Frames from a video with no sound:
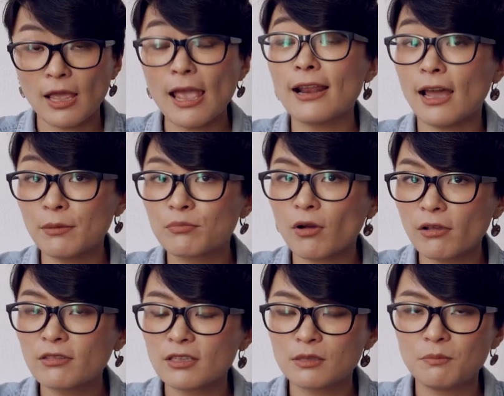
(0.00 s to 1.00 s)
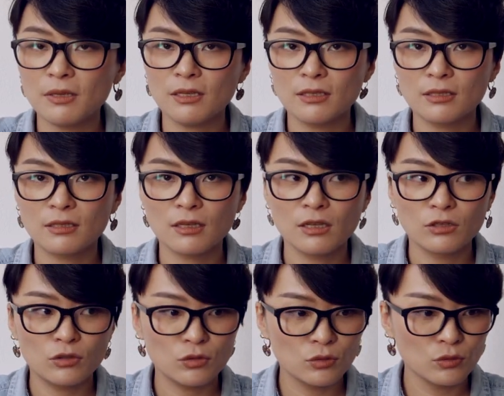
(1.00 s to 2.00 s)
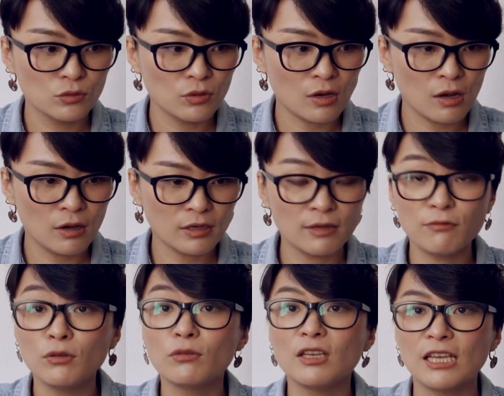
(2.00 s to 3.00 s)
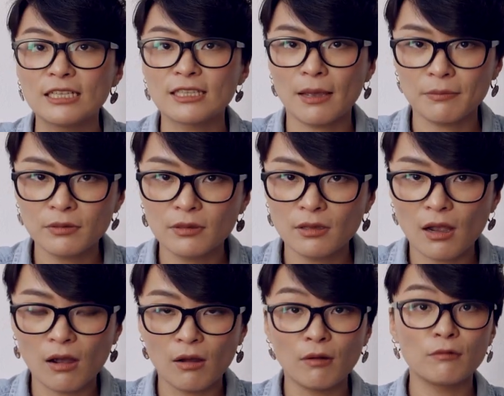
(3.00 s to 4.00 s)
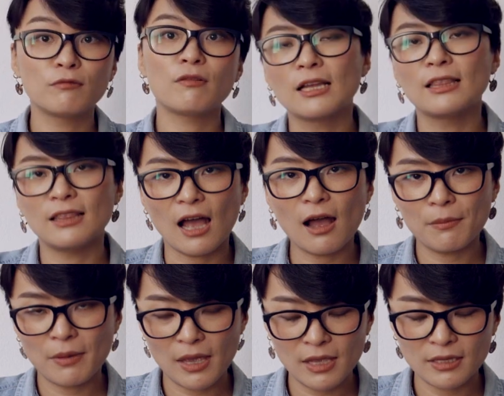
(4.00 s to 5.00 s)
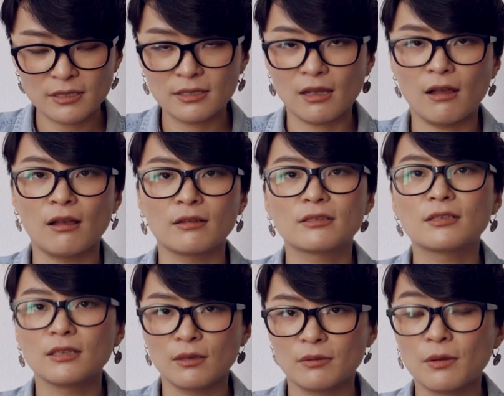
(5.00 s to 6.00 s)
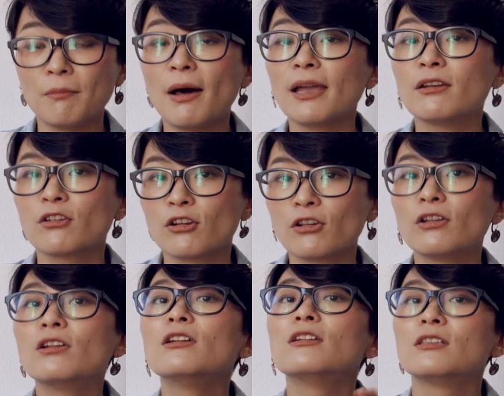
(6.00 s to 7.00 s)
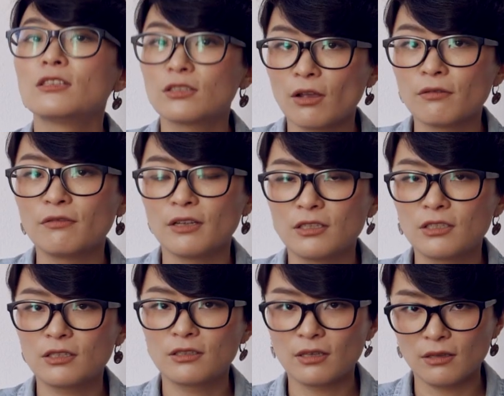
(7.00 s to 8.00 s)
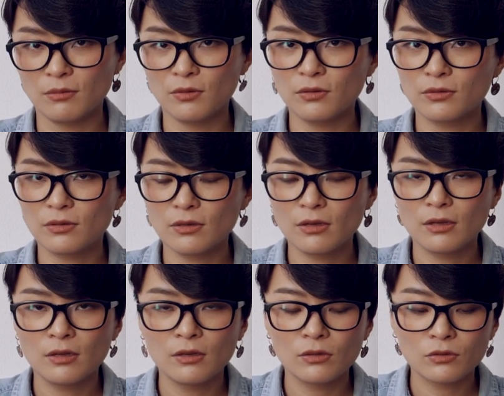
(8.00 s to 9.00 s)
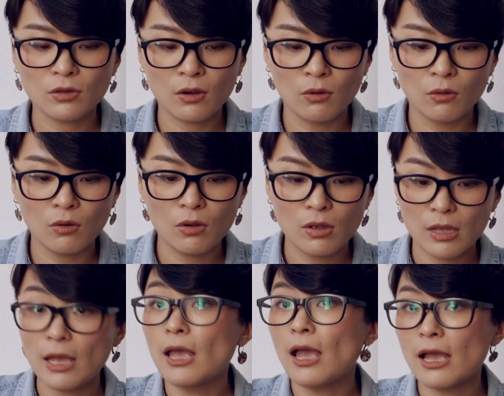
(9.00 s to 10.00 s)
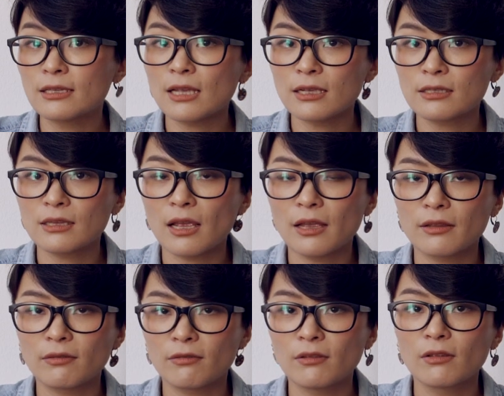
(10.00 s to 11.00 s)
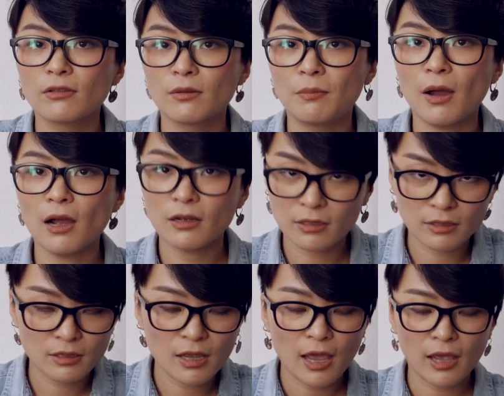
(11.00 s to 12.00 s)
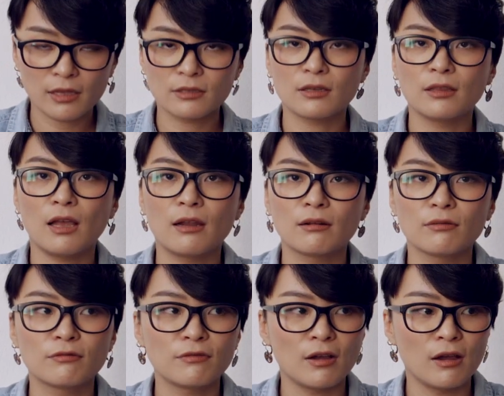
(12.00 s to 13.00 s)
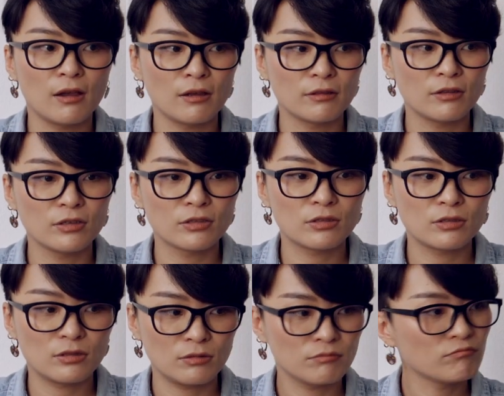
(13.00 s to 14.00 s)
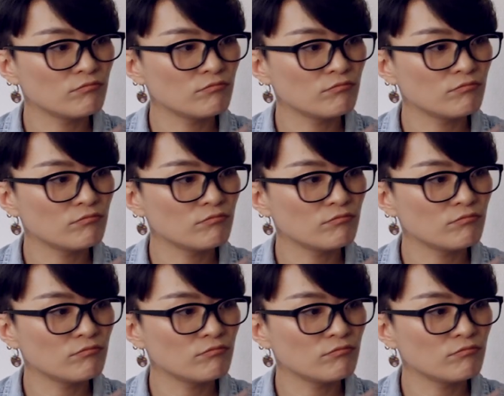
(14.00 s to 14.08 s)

And I brought this piece to give you the example of La bass, the minor solfège syllables. So, as I said, the Bach has a lot of this,